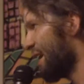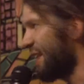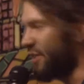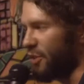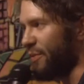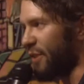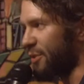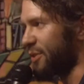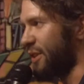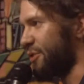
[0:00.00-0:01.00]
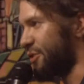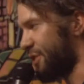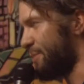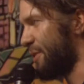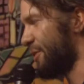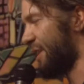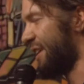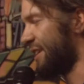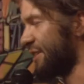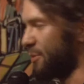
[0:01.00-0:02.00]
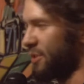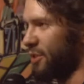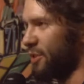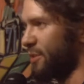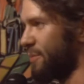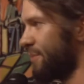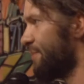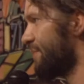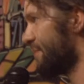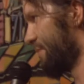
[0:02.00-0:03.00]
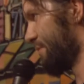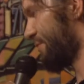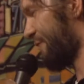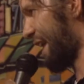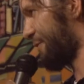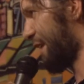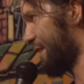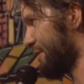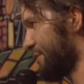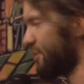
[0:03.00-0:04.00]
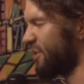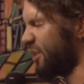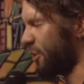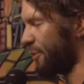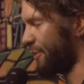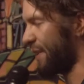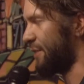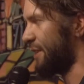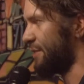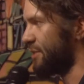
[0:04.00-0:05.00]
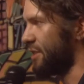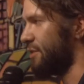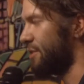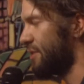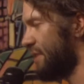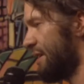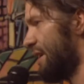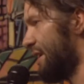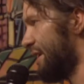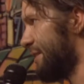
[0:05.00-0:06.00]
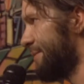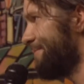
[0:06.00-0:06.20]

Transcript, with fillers: and then you've also got your six barrel kegs, which are five gallons, a little over five gallons each. Uh,